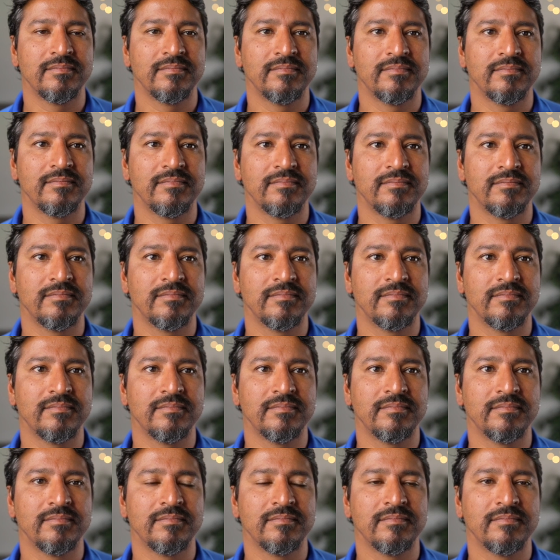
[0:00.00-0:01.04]

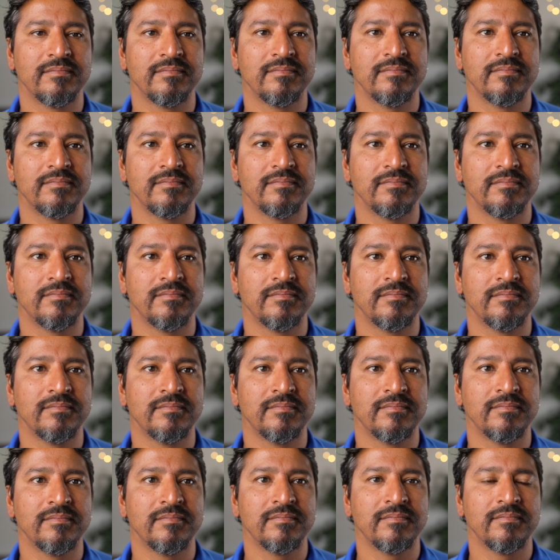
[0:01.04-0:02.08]

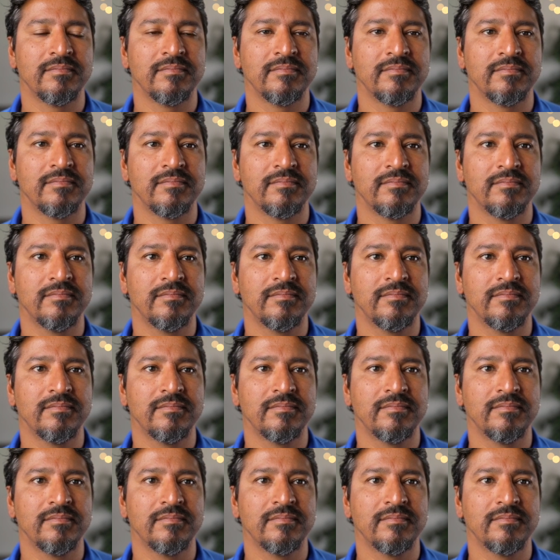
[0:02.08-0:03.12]

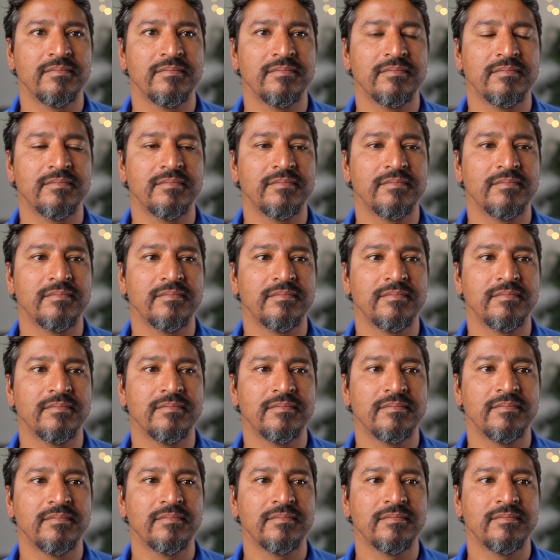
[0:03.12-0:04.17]

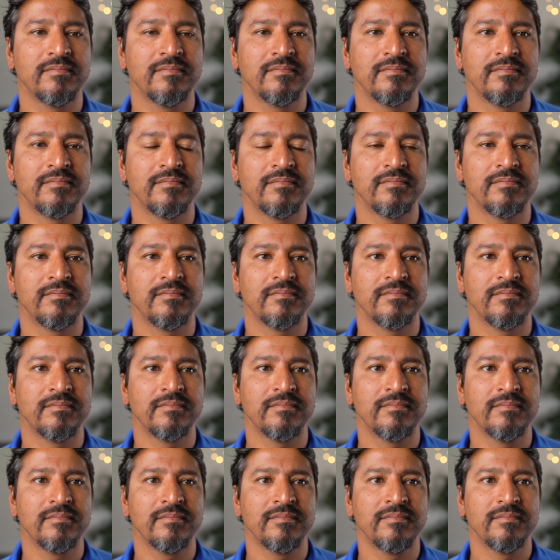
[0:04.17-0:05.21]

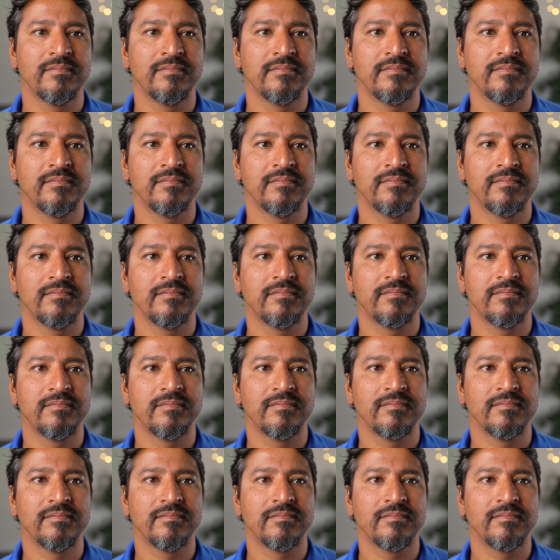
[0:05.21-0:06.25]

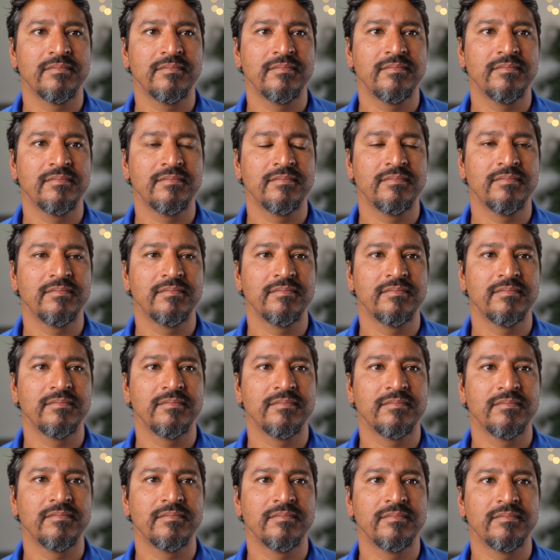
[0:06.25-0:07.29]

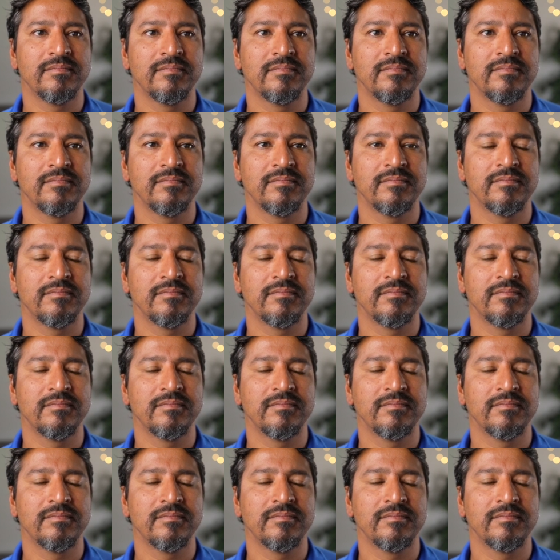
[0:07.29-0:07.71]
(not speaking)